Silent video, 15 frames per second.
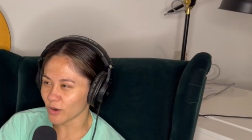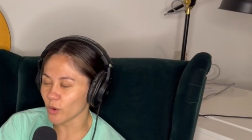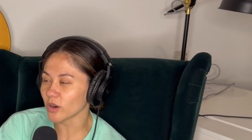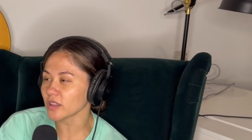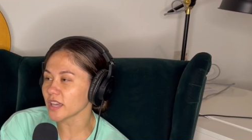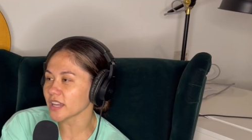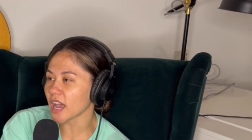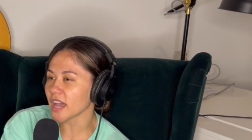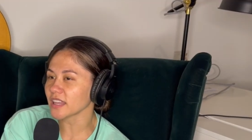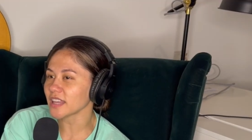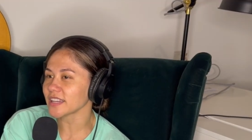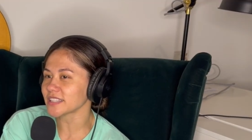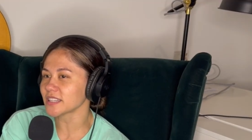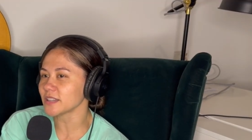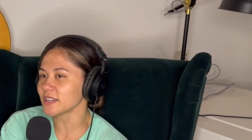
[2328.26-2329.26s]
or like I
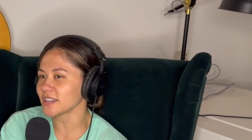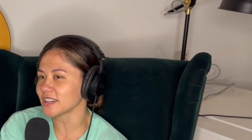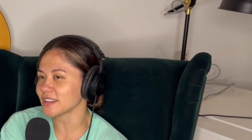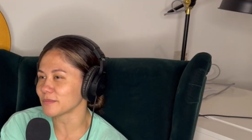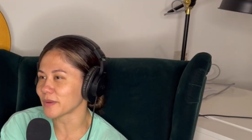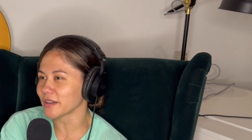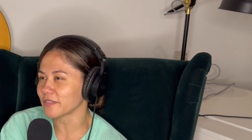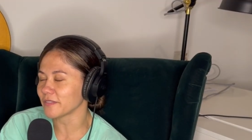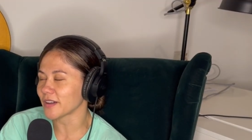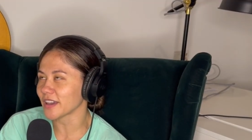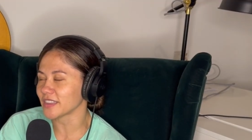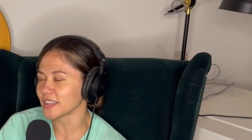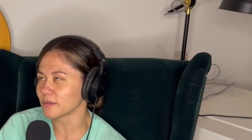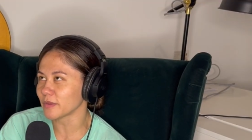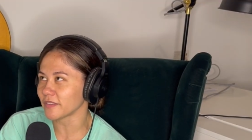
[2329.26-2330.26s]
like to I
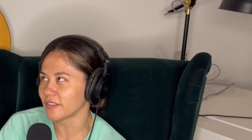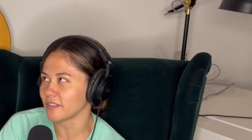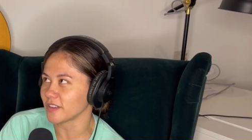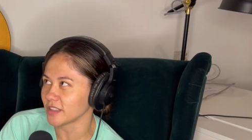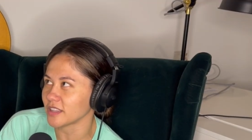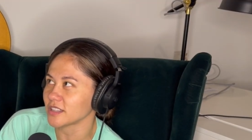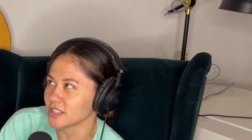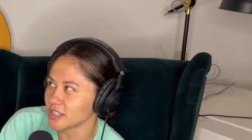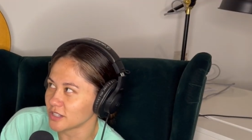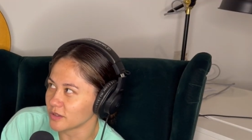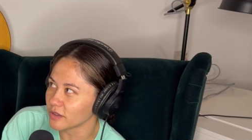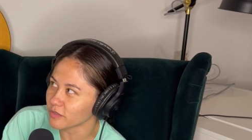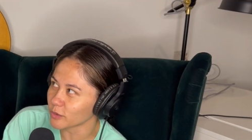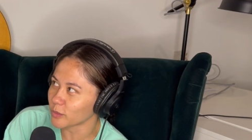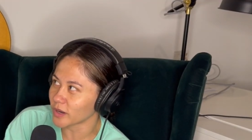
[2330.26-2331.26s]
think my favorite thing to do,
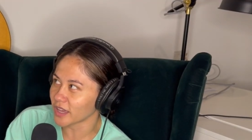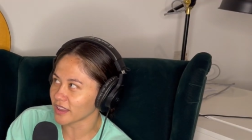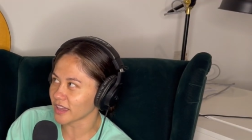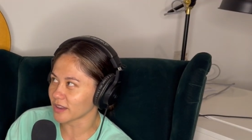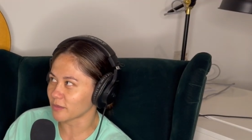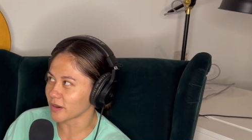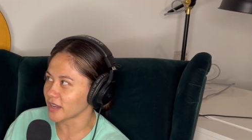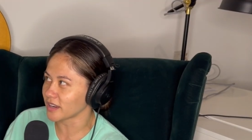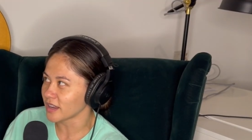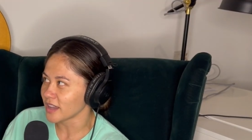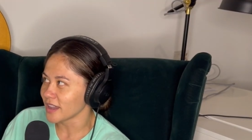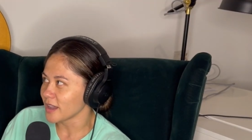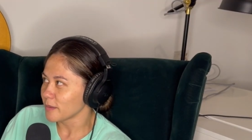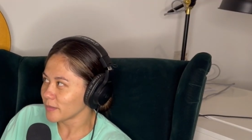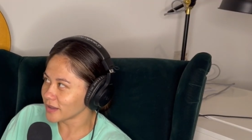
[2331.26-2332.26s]
even when I like write
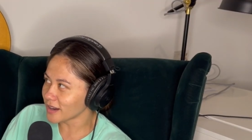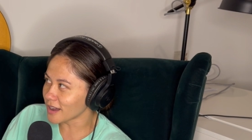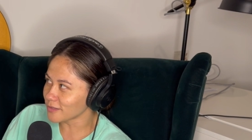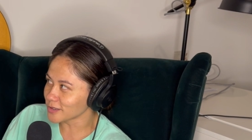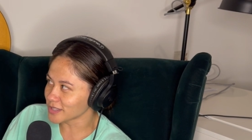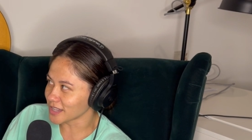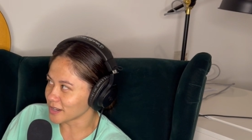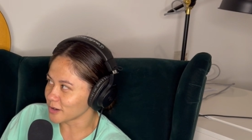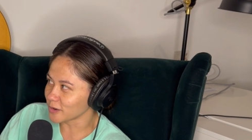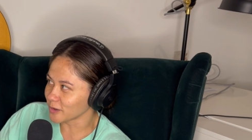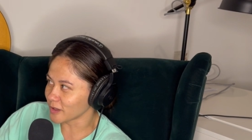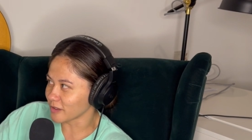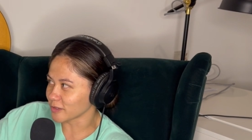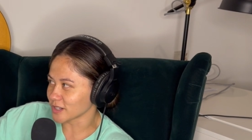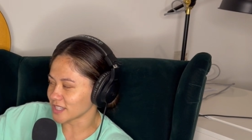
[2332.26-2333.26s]
my novels that no one
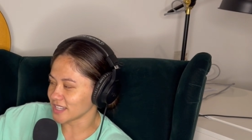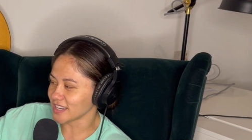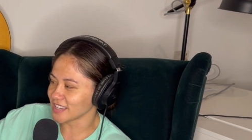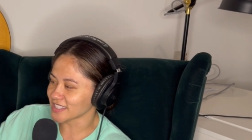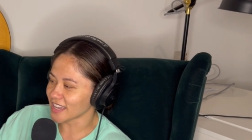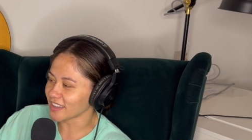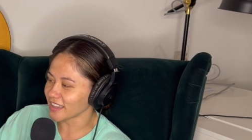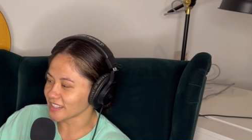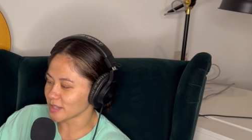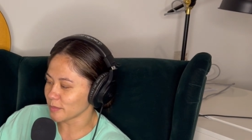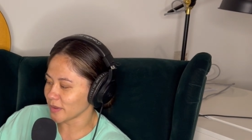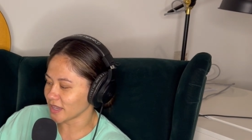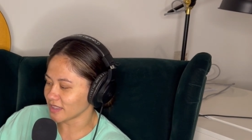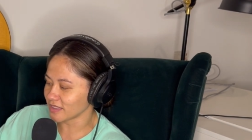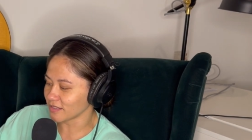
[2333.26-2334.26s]
will ever see, is I like to
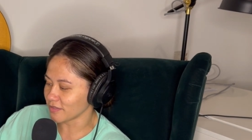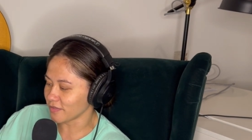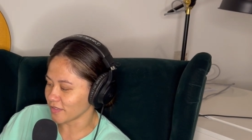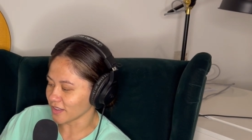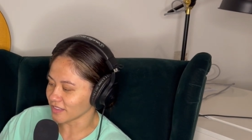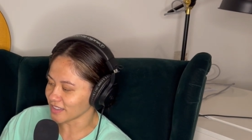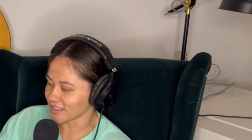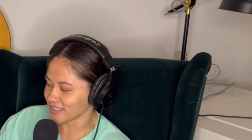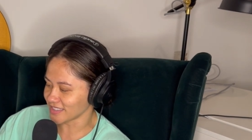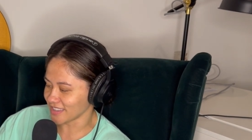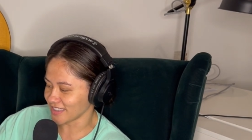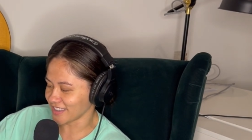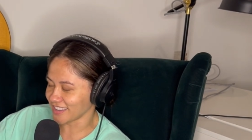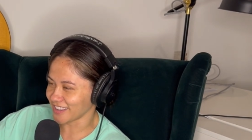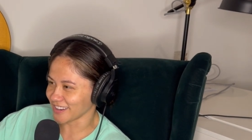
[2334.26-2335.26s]
make the villains and
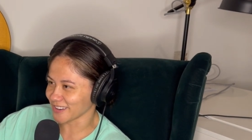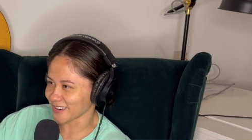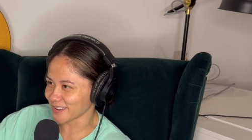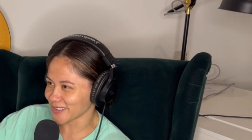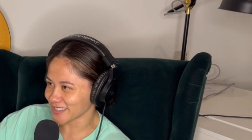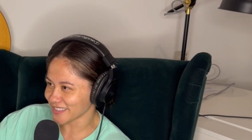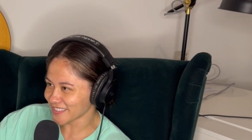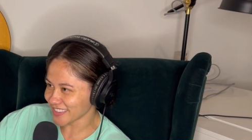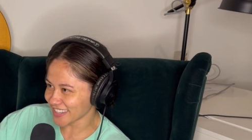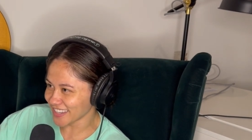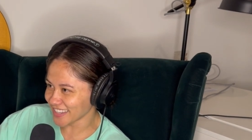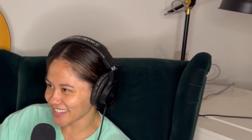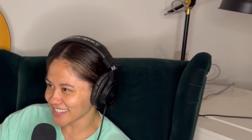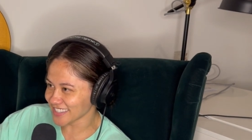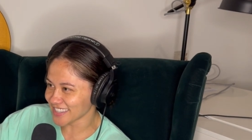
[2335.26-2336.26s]
the heroes of
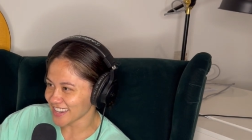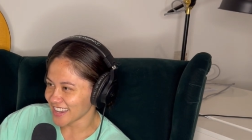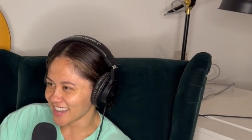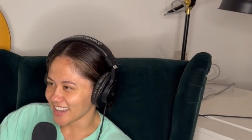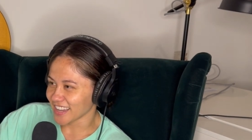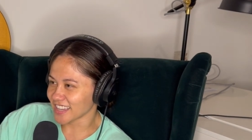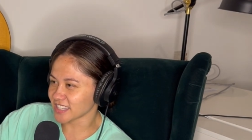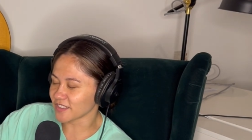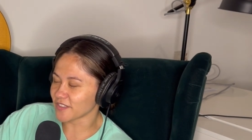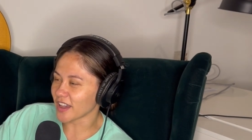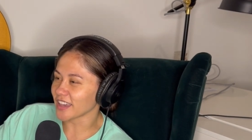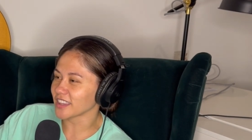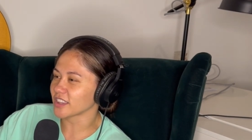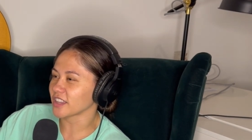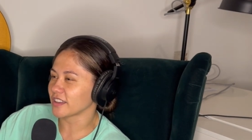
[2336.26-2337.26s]
things. Because
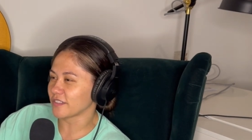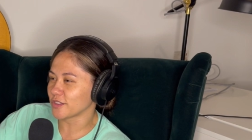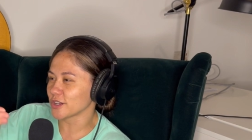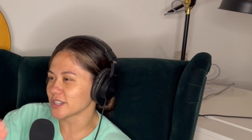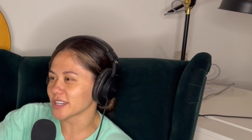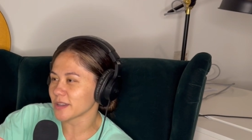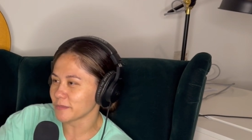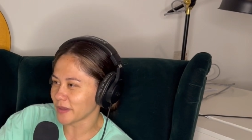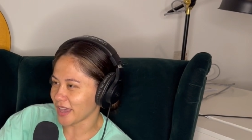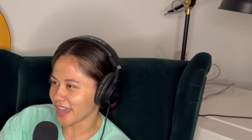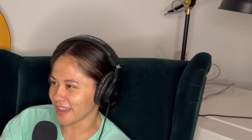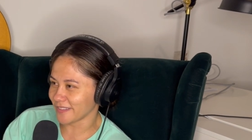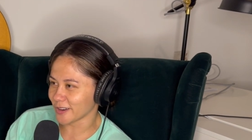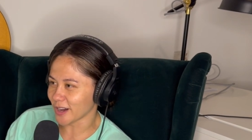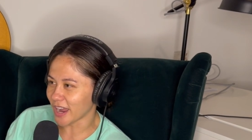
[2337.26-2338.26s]
if there's like a
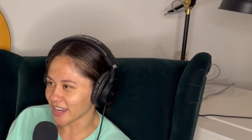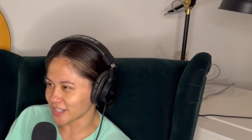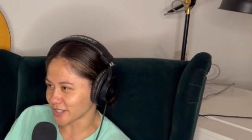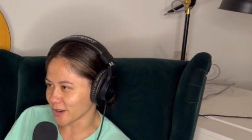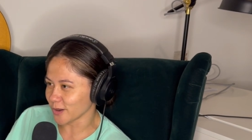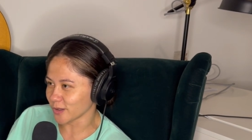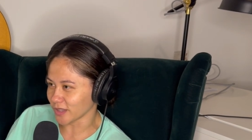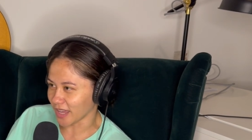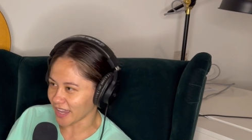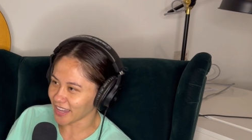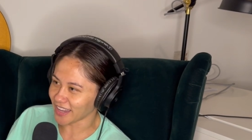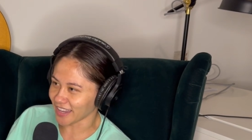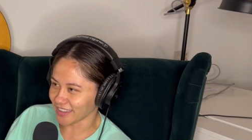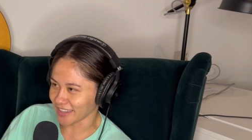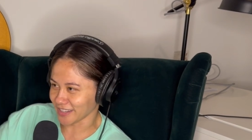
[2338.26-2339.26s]
behavior I don't
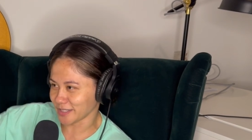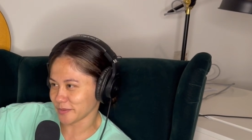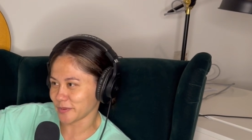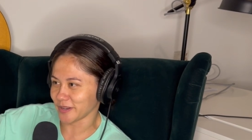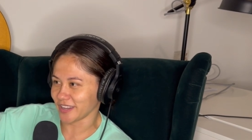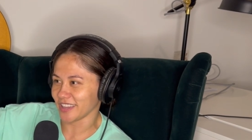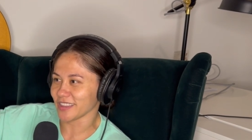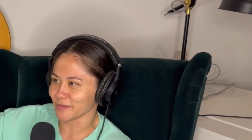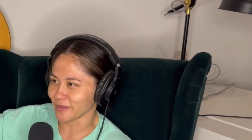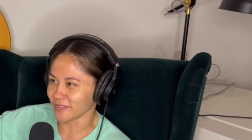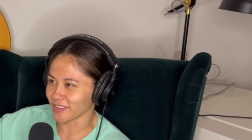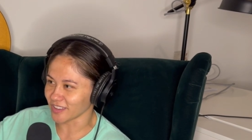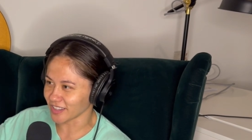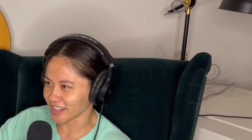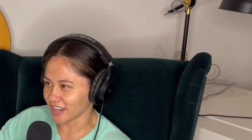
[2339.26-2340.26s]
like, I like to put it in the
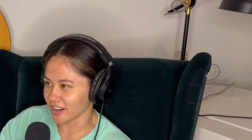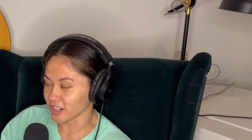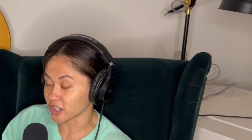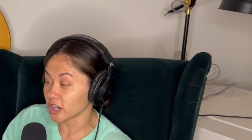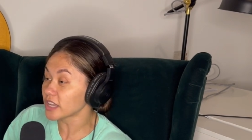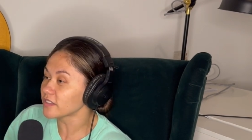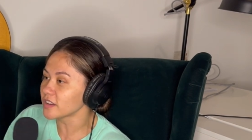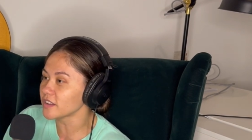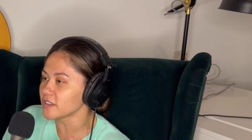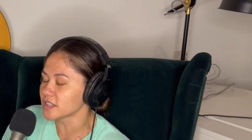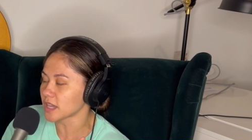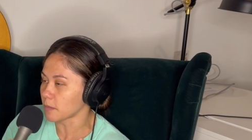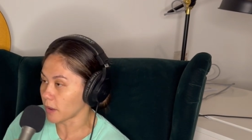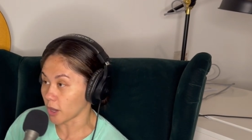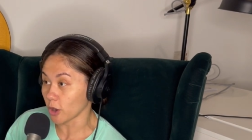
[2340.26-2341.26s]
villain character, even if it's
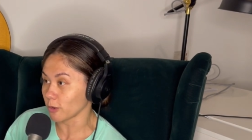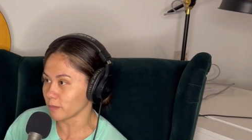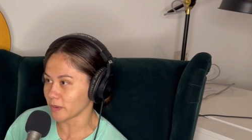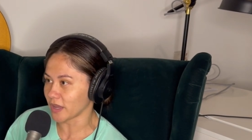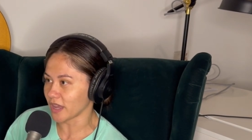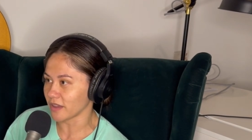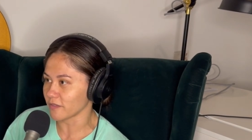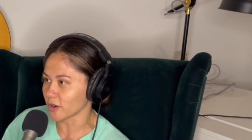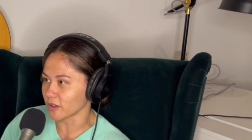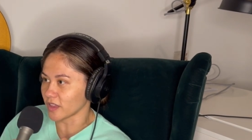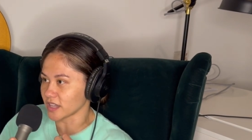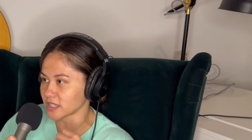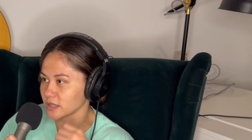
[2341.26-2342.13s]
like my own behavior. Like